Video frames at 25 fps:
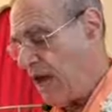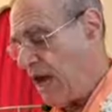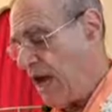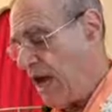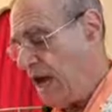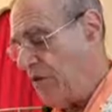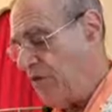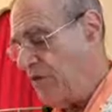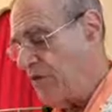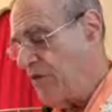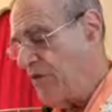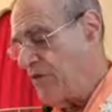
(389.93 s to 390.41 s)

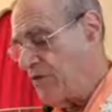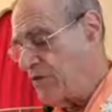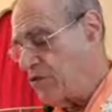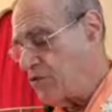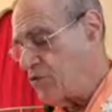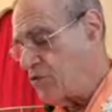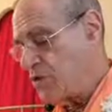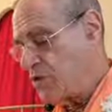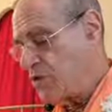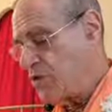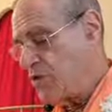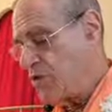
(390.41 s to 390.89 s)
However,
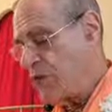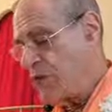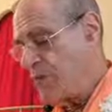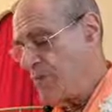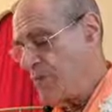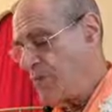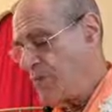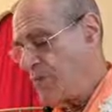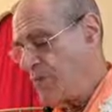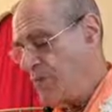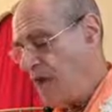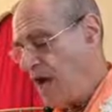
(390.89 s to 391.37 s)

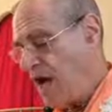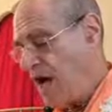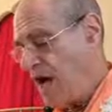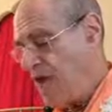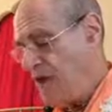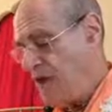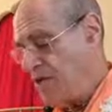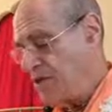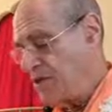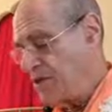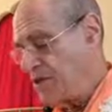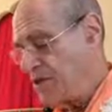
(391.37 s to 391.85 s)
Drisham and
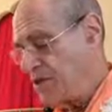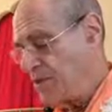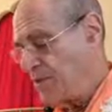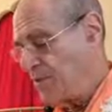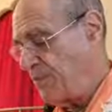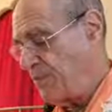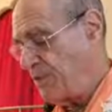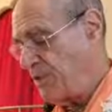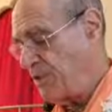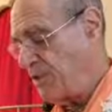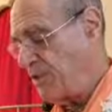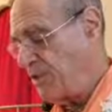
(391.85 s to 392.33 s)
Va is in the
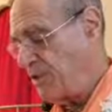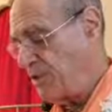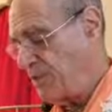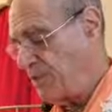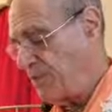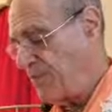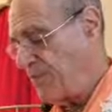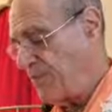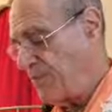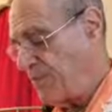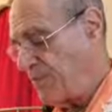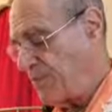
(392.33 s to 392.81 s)
plural.
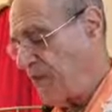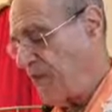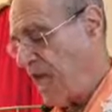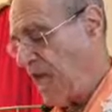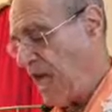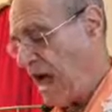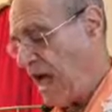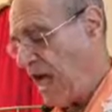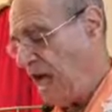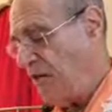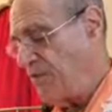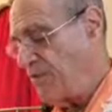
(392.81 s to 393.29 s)

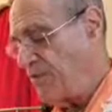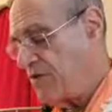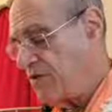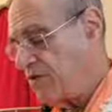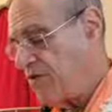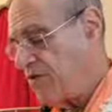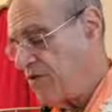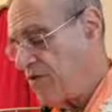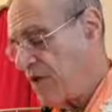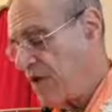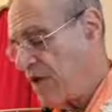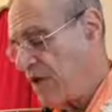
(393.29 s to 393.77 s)
Out of
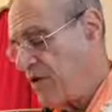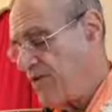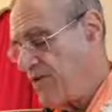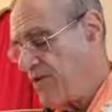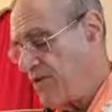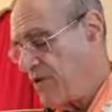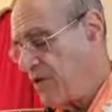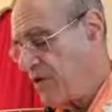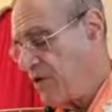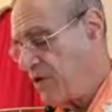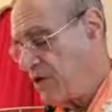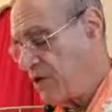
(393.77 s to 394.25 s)
respect
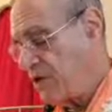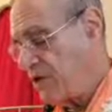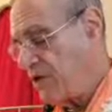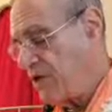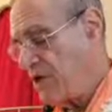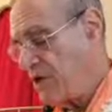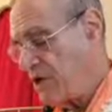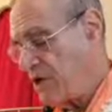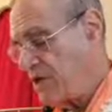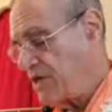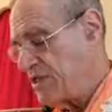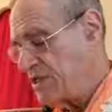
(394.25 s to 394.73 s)
for
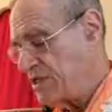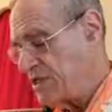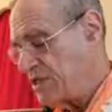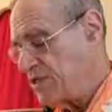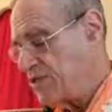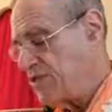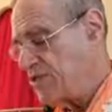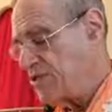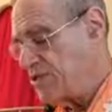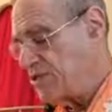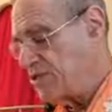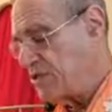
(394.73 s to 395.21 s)
her,
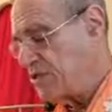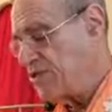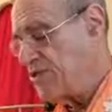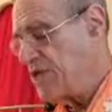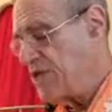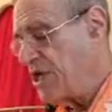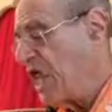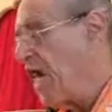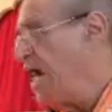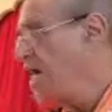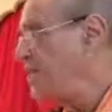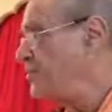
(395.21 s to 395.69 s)
since
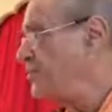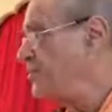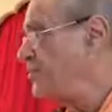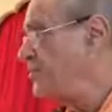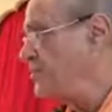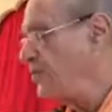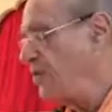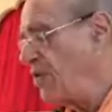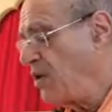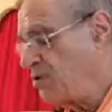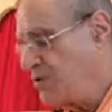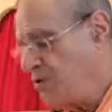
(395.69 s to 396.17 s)
Krishna has
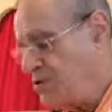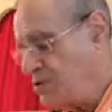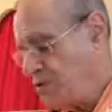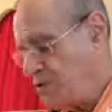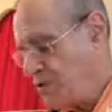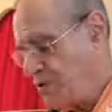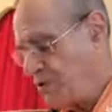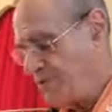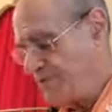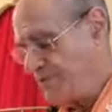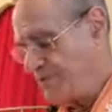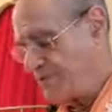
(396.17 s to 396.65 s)
approached
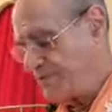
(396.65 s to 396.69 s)
her.